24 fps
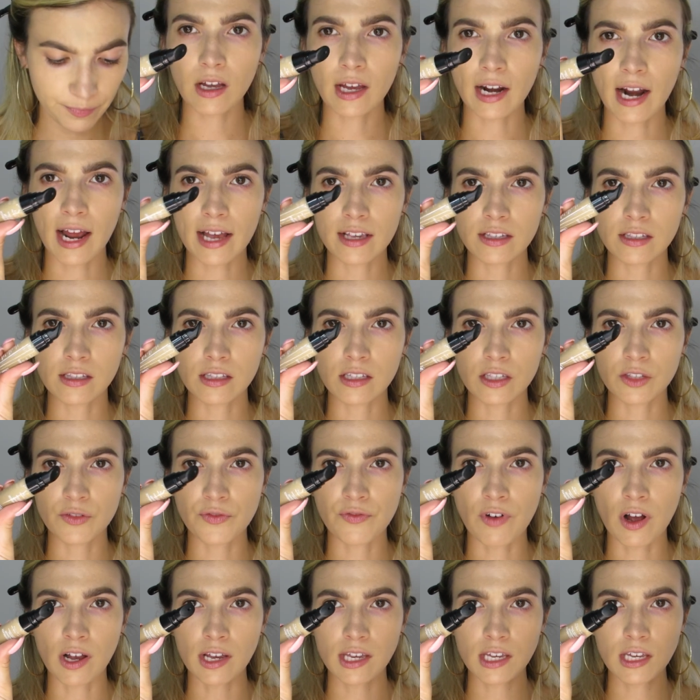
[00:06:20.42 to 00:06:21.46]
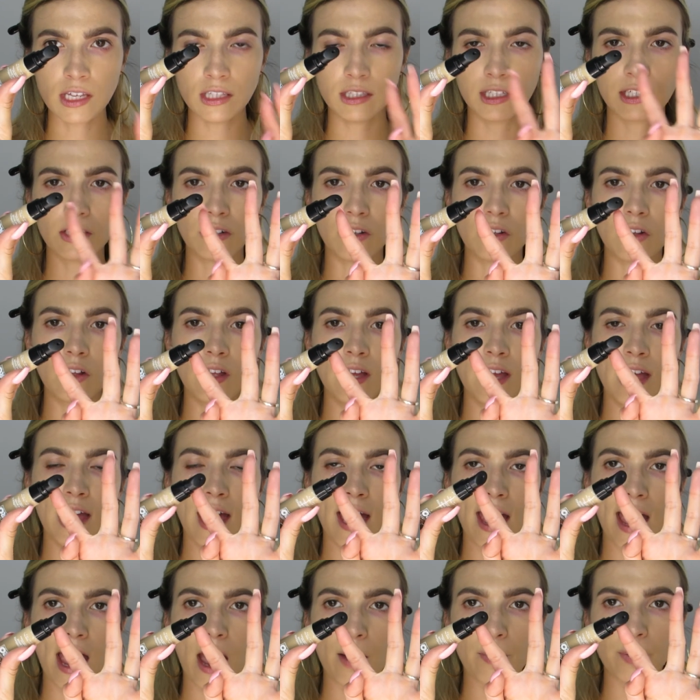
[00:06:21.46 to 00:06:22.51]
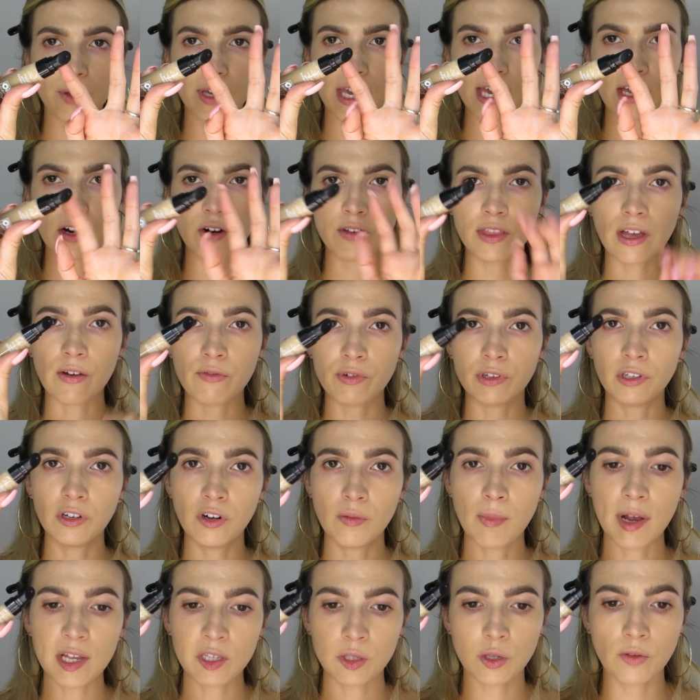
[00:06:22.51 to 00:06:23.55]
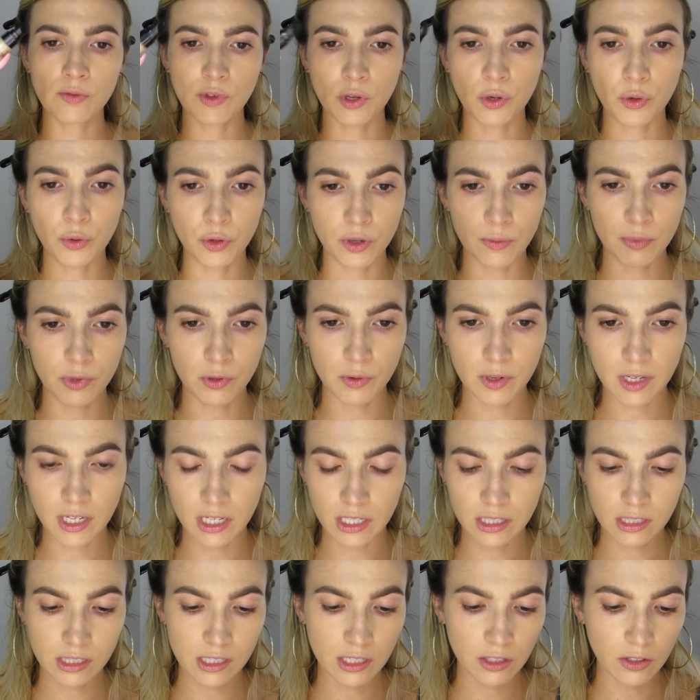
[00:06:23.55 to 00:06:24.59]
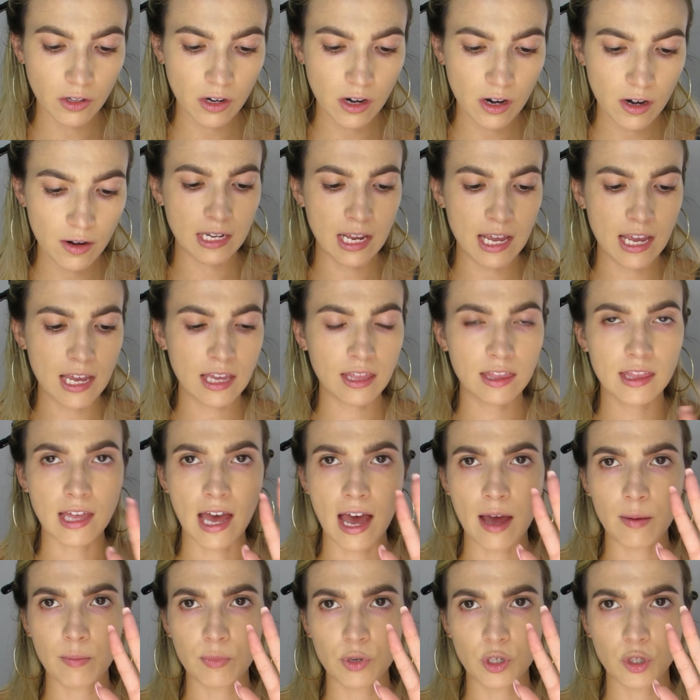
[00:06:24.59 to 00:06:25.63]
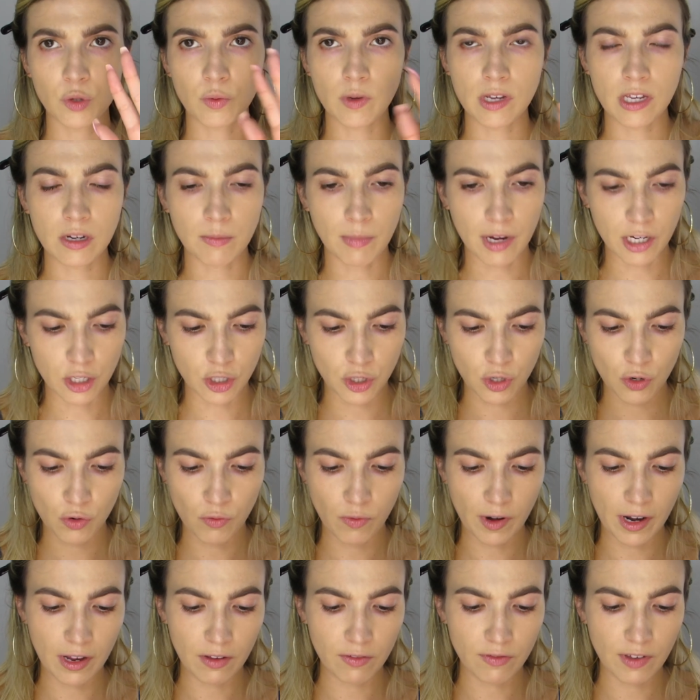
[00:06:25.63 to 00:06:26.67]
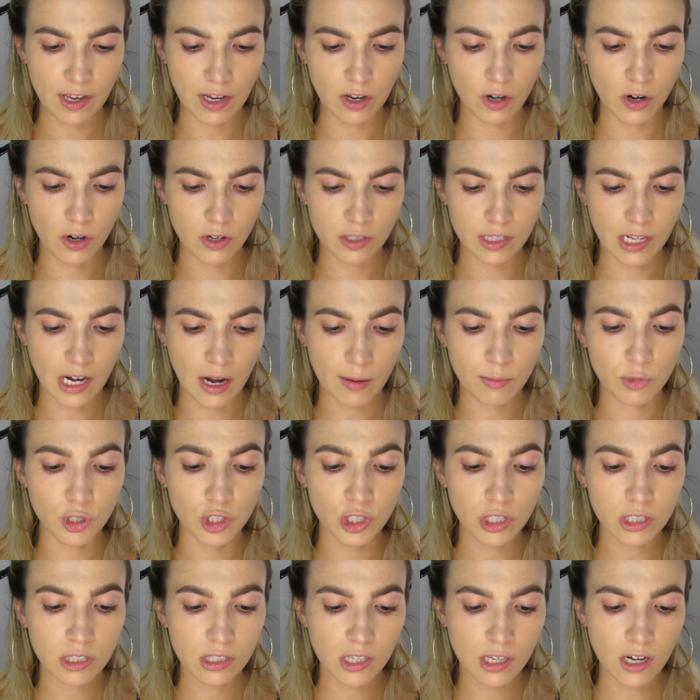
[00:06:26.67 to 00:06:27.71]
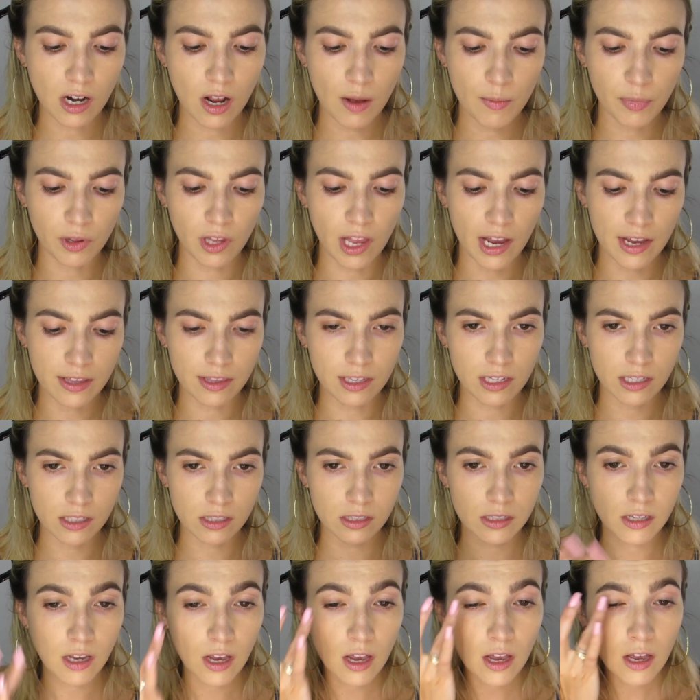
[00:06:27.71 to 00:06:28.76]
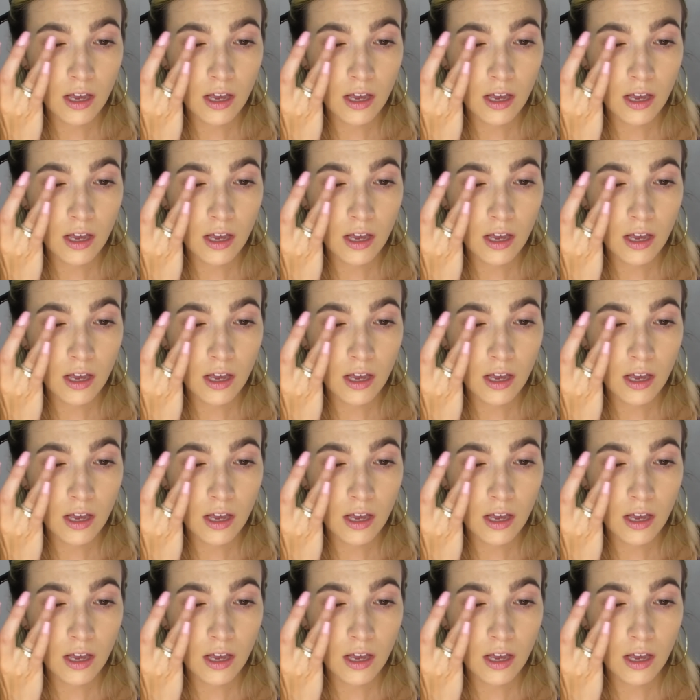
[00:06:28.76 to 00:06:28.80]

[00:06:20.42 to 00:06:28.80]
it has this funky little applicator that really reminds me of the Huda Beauty concealer take that between my two ring fingers and I'm just gonna apply this